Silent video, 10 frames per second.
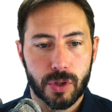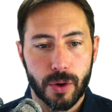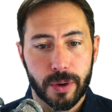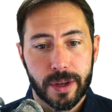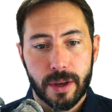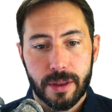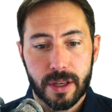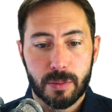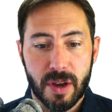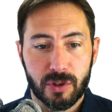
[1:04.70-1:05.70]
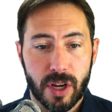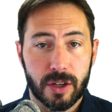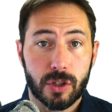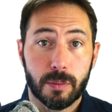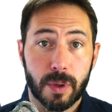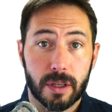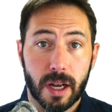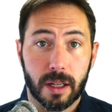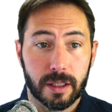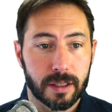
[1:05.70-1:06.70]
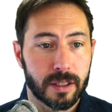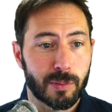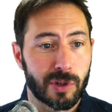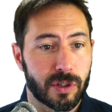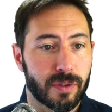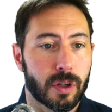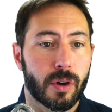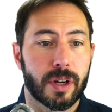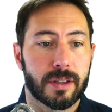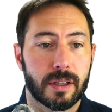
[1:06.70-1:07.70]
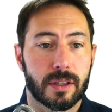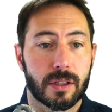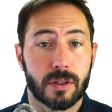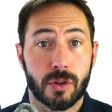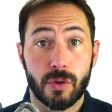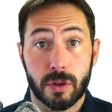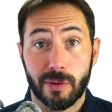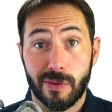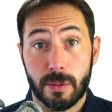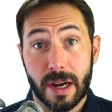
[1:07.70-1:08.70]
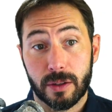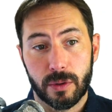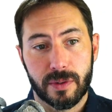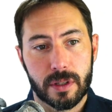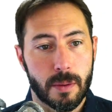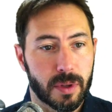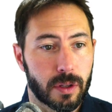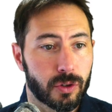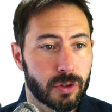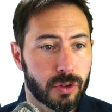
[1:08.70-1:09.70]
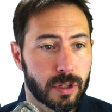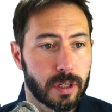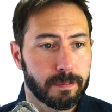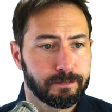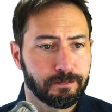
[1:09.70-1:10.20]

so things may have changed, but I'll at least preserve the code as it is, so you can refer back to it if it's something that you're interested in.